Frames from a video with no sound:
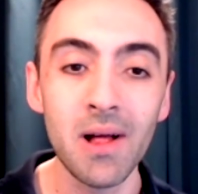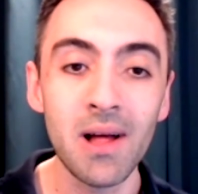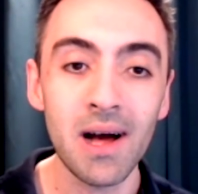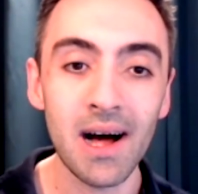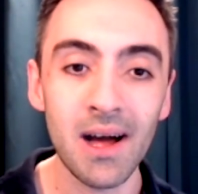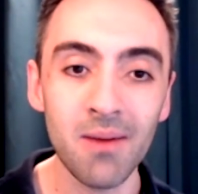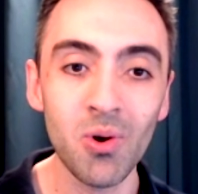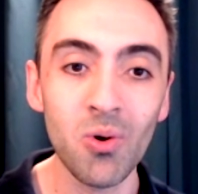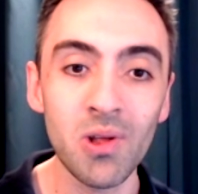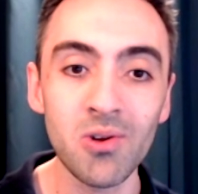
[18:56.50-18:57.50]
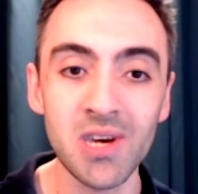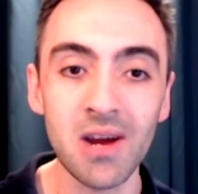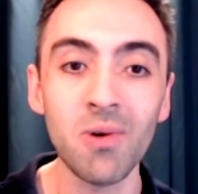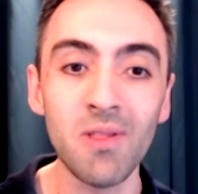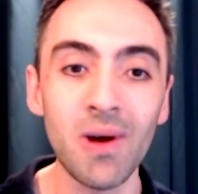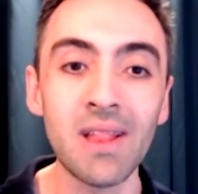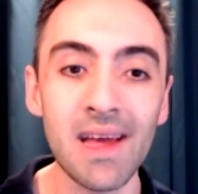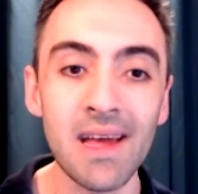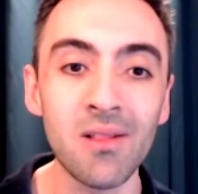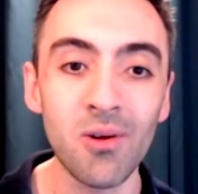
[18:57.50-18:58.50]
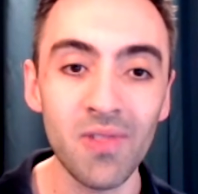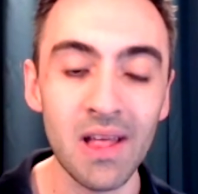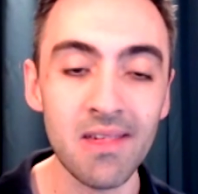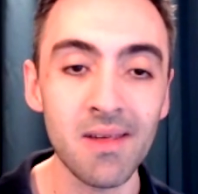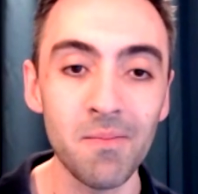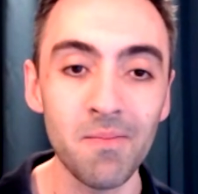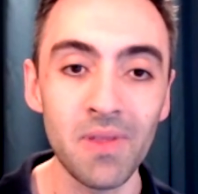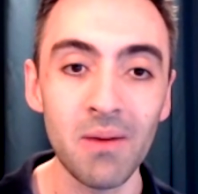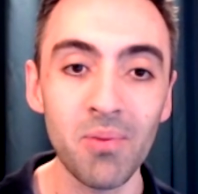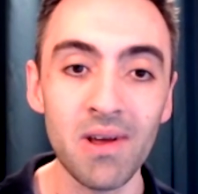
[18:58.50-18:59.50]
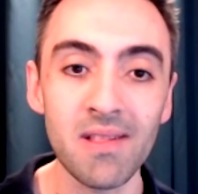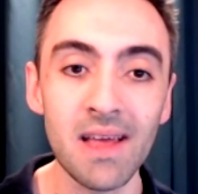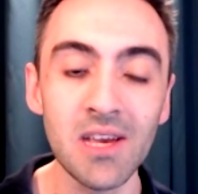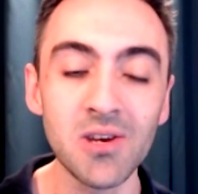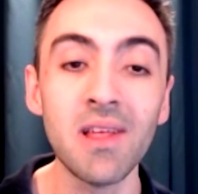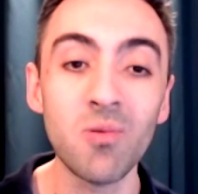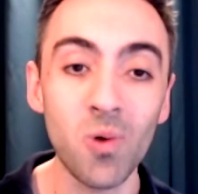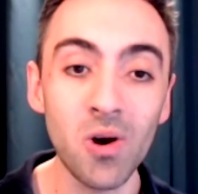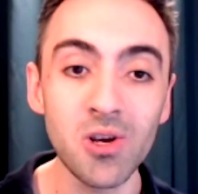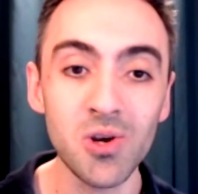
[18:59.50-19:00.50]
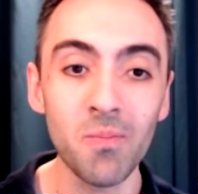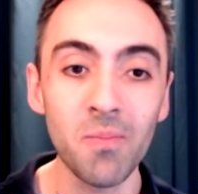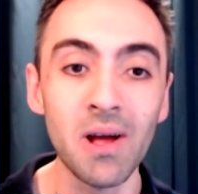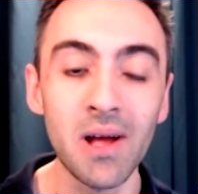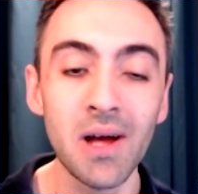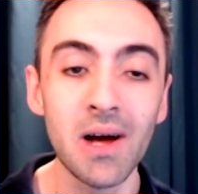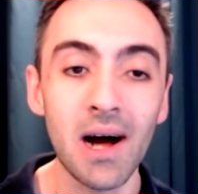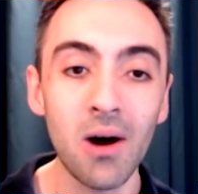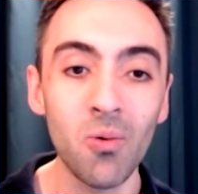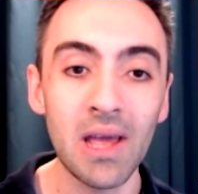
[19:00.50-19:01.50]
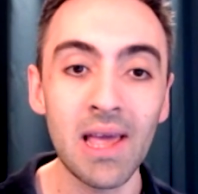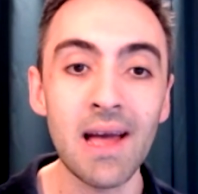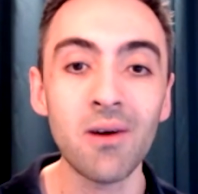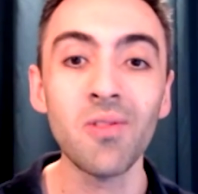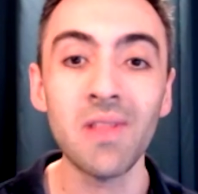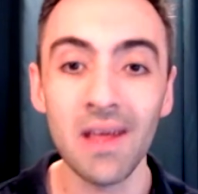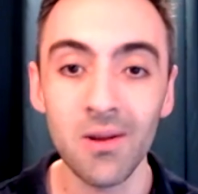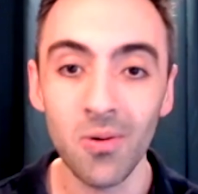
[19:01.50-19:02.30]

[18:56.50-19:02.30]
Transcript: I'm going to share with you at the end of this presentation, this workshop, how we can continue